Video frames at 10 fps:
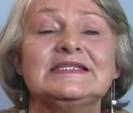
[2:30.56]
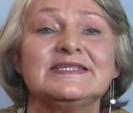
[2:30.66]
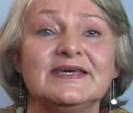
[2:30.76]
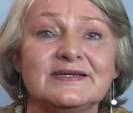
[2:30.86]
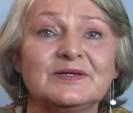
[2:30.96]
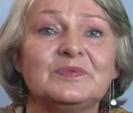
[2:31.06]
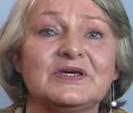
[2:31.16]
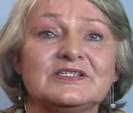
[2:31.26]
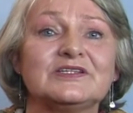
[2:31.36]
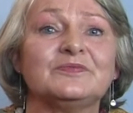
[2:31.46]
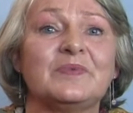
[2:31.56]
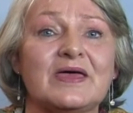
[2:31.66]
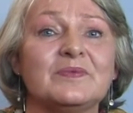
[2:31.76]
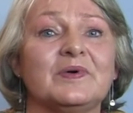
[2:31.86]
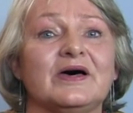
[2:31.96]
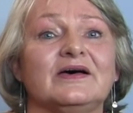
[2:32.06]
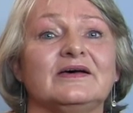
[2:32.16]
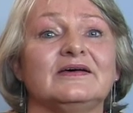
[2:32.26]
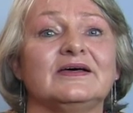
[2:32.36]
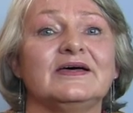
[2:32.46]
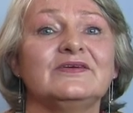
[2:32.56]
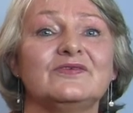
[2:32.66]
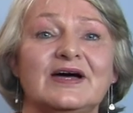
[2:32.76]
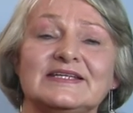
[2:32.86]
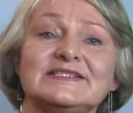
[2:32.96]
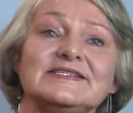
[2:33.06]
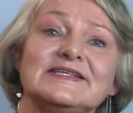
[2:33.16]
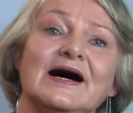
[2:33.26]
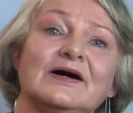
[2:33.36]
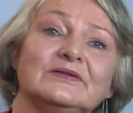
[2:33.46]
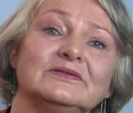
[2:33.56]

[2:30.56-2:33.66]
take a piece of paper and write it down.